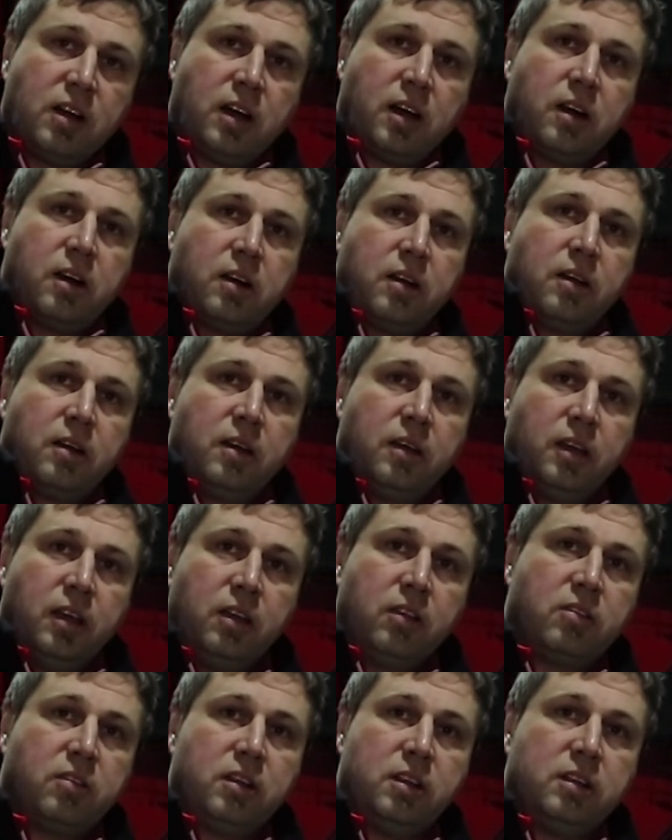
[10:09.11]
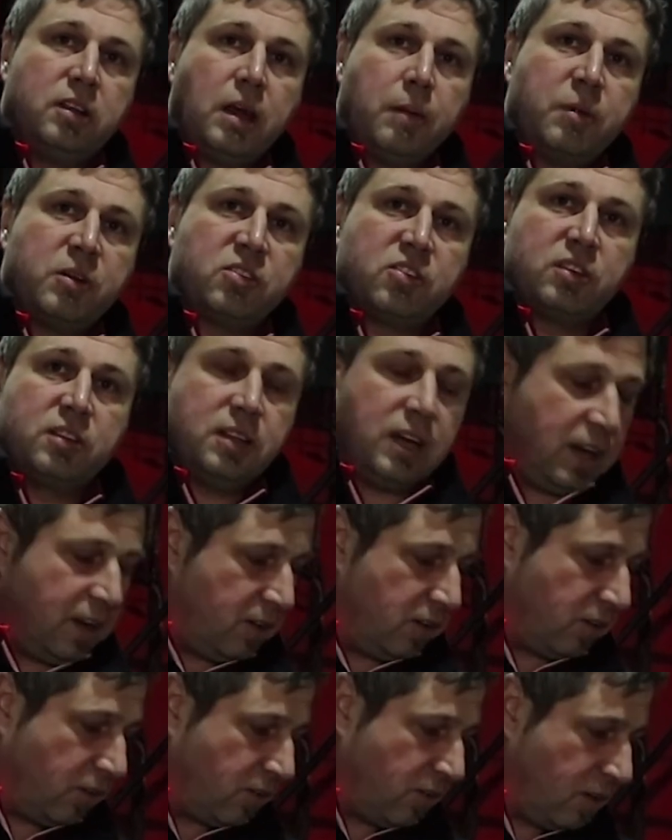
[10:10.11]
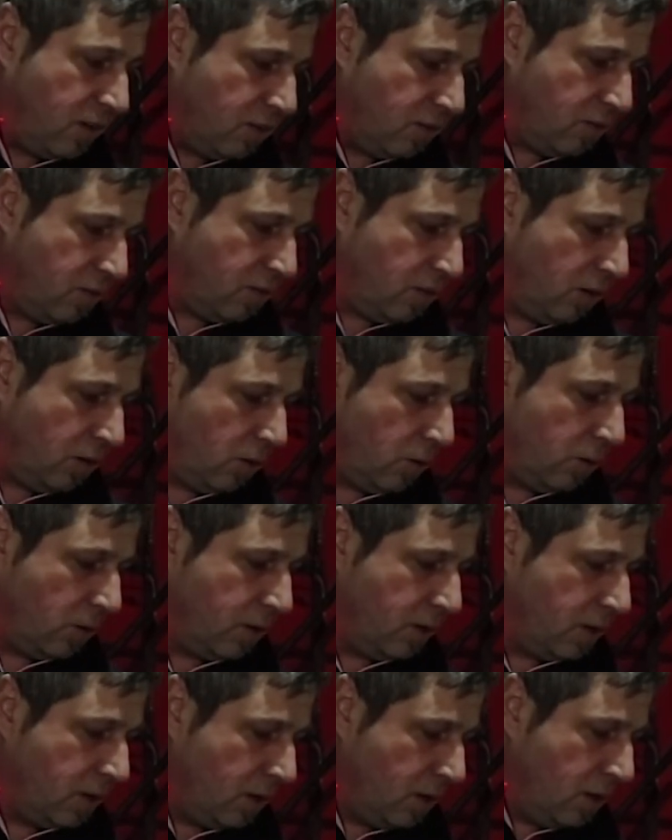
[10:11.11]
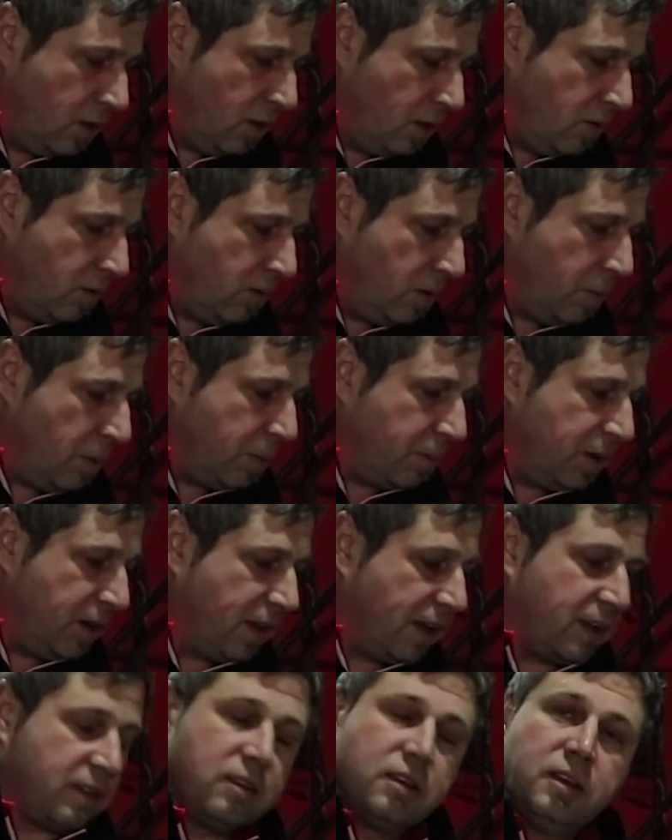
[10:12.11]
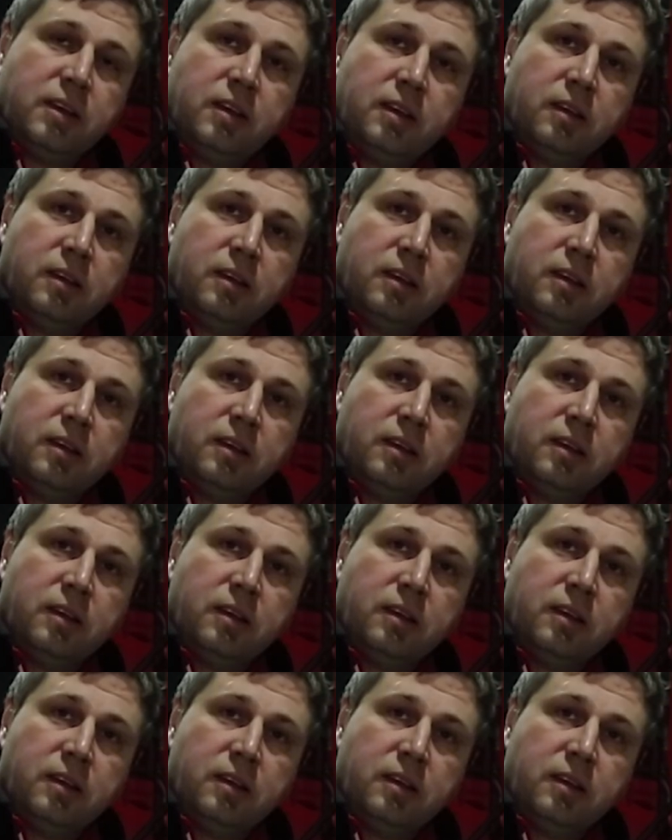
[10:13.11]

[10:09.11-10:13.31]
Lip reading: are easily damaging tires, so remember that.